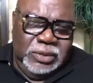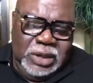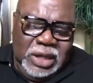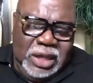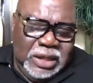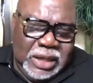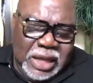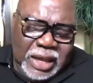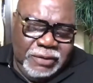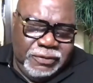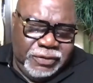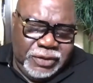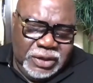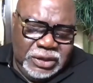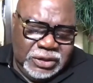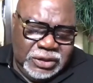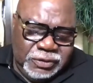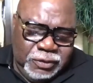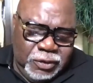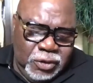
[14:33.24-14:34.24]
a
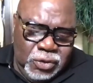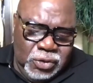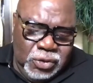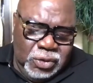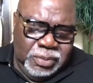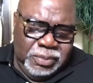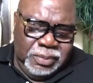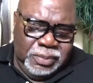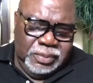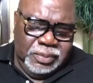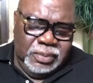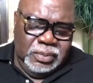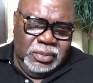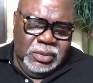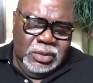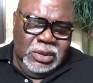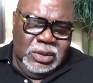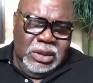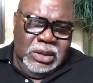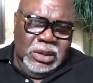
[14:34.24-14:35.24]
lifeless form.
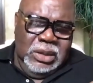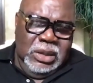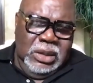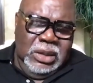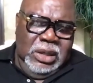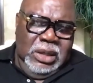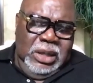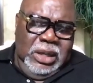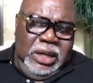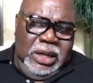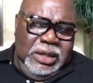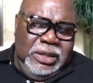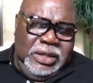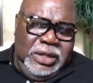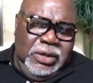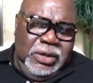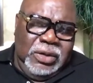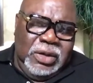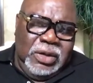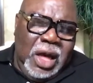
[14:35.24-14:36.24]

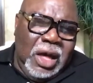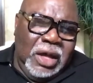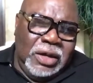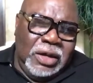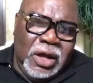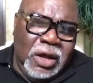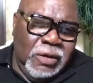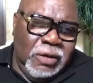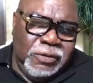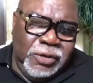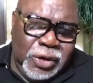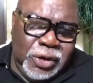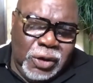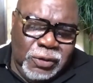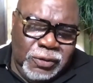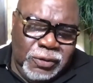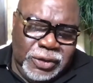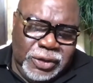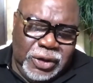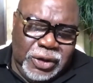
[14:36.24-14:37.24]
Until God hovered
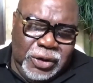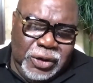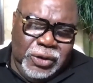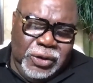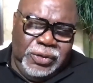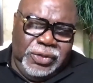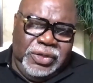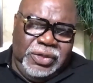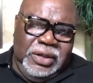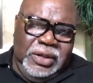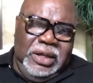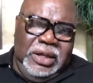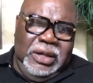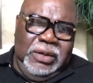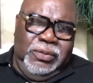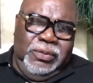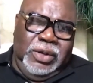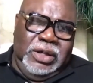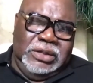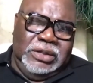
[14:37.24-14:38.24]
over the earth,
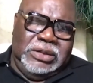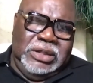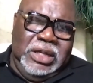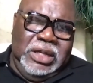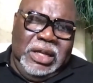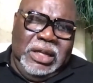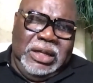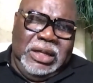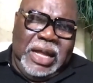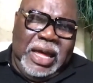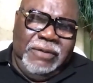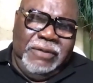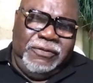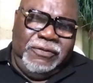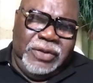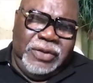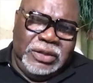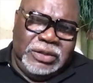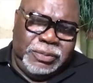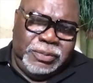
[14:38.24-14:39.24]
it was a
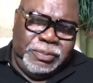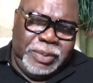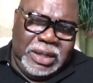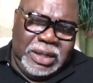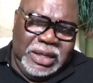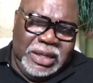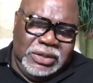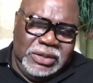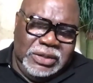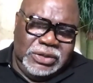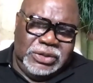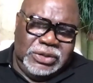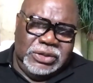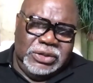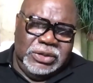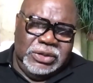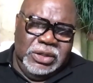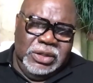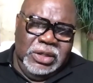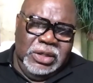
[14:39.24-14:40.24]
lifeless
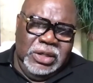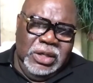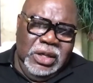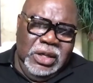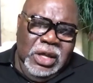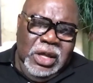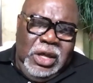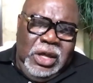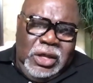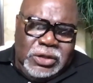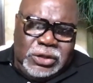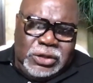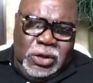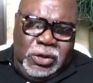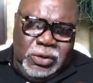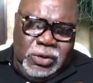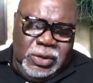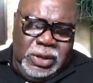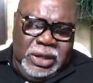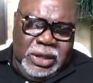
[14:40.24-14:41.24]
place.
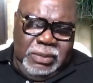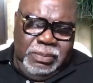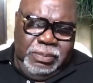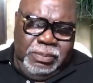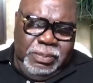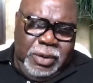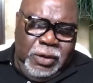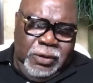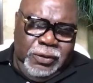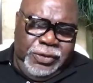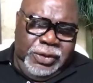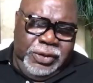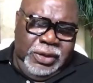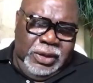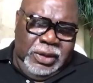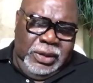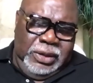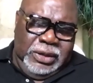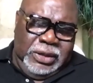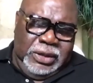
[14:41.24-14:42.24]
So in both
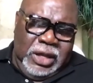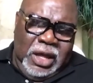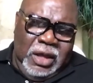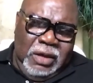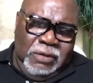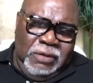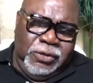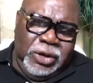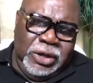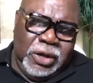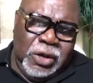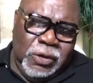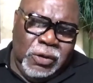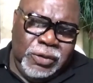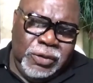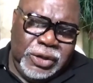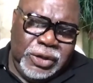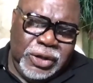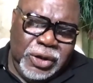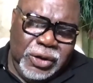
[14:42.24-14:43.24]
the hovering
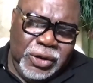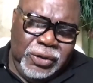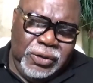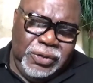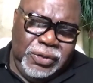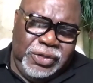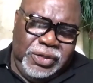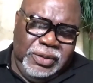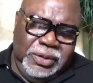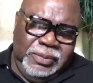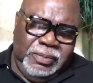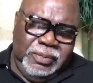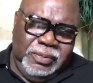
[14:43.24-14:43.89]
over the earth